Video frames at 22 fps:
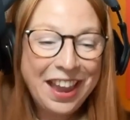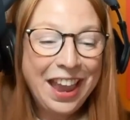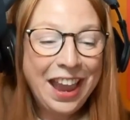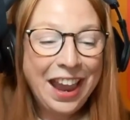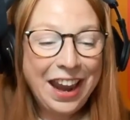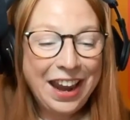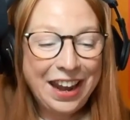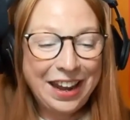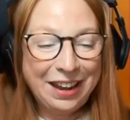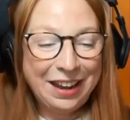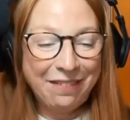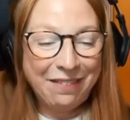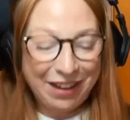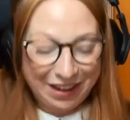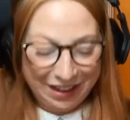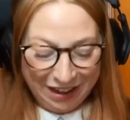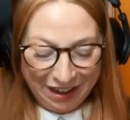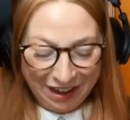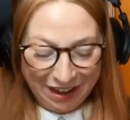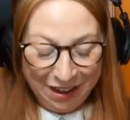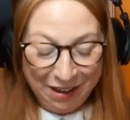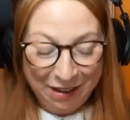Anyway,
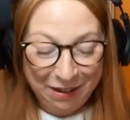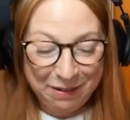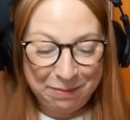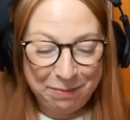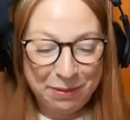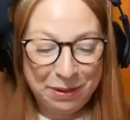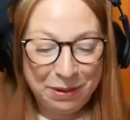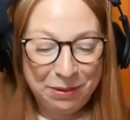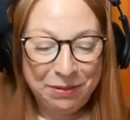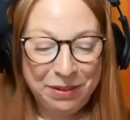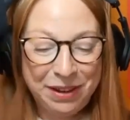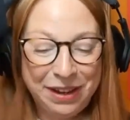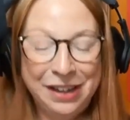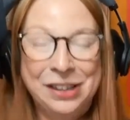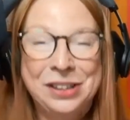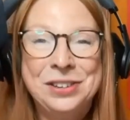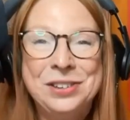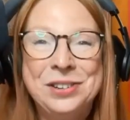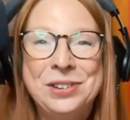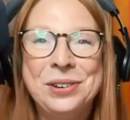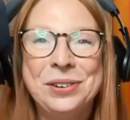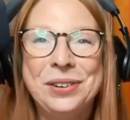I hope you
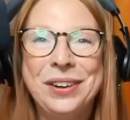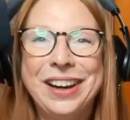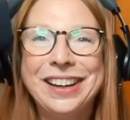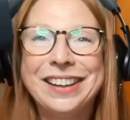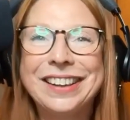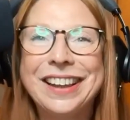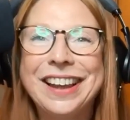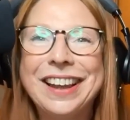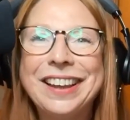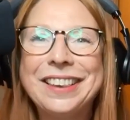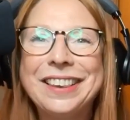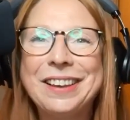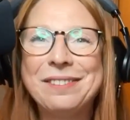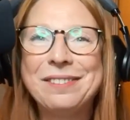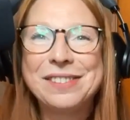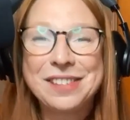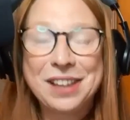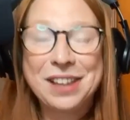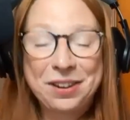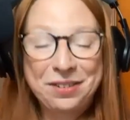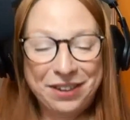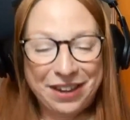enjoyed that. That was
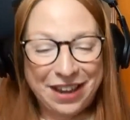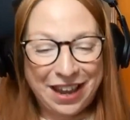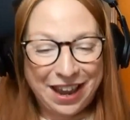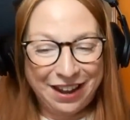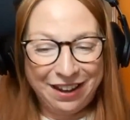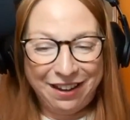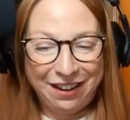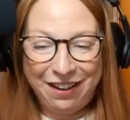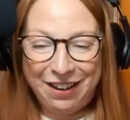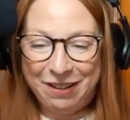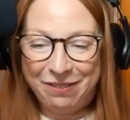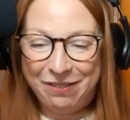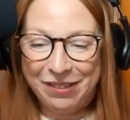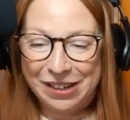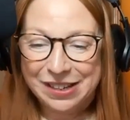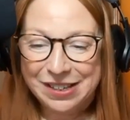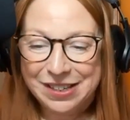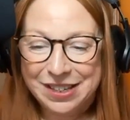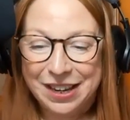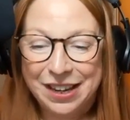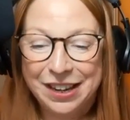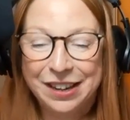OK and High
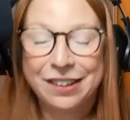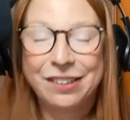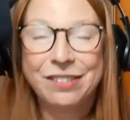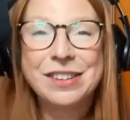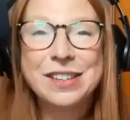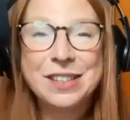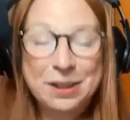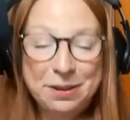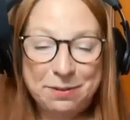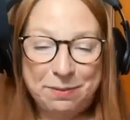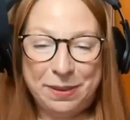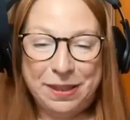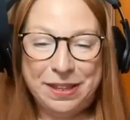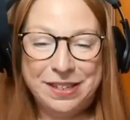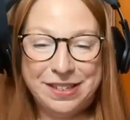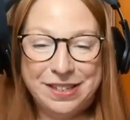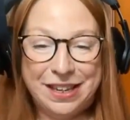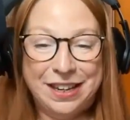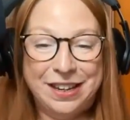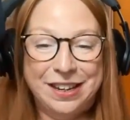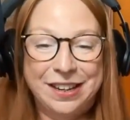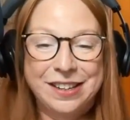Magazine, October the
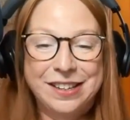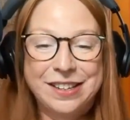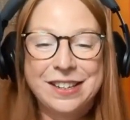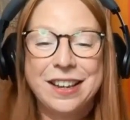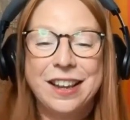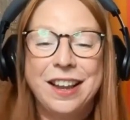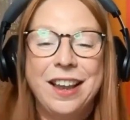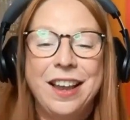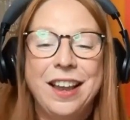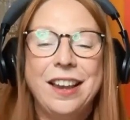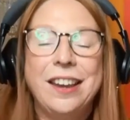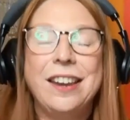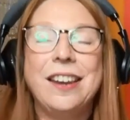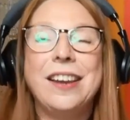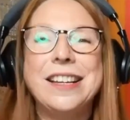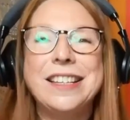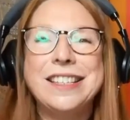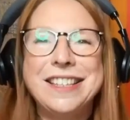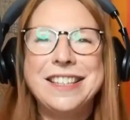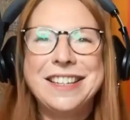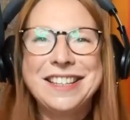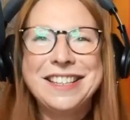2nd,
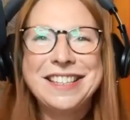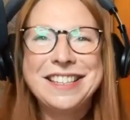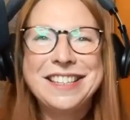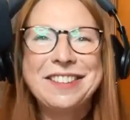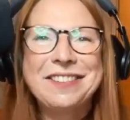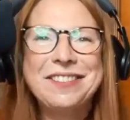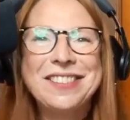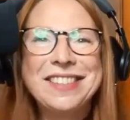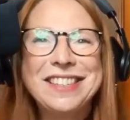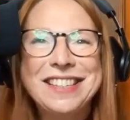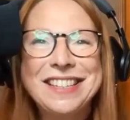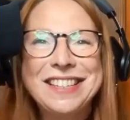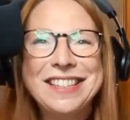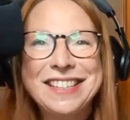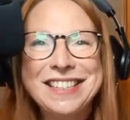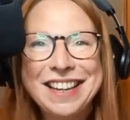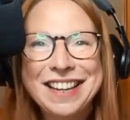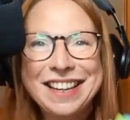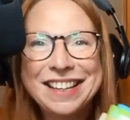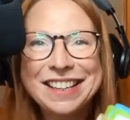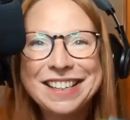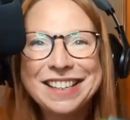
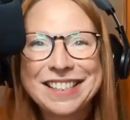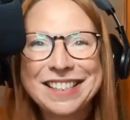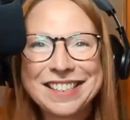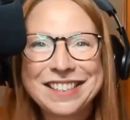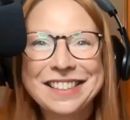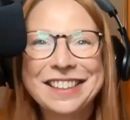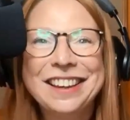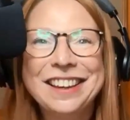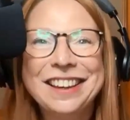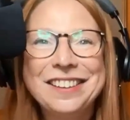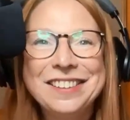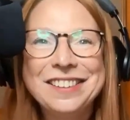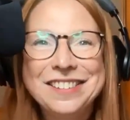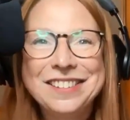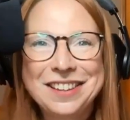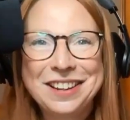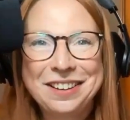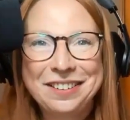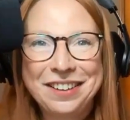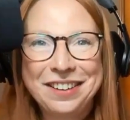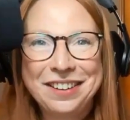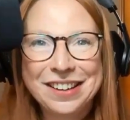1976. And I'll see
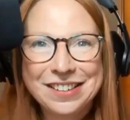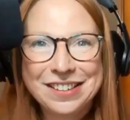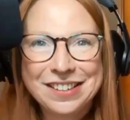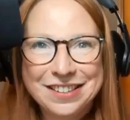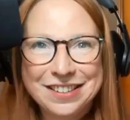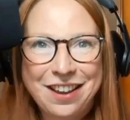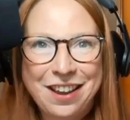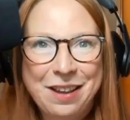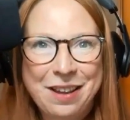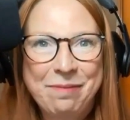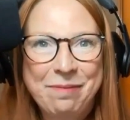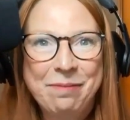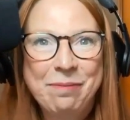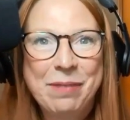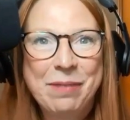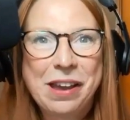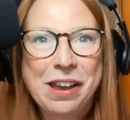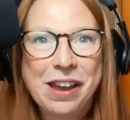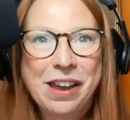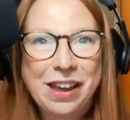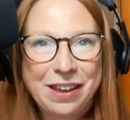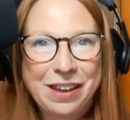you next time. Bye.